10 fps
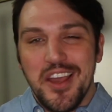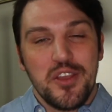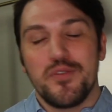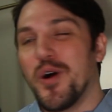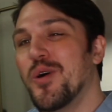
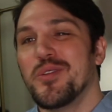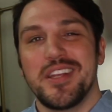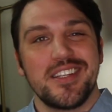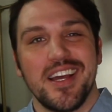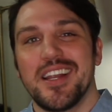you've
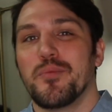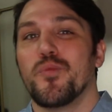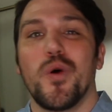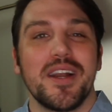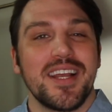only done
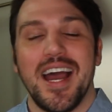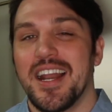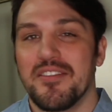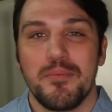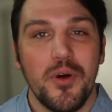one
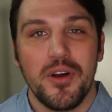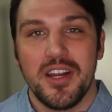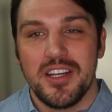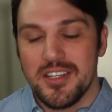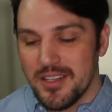kind of
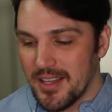mortgage.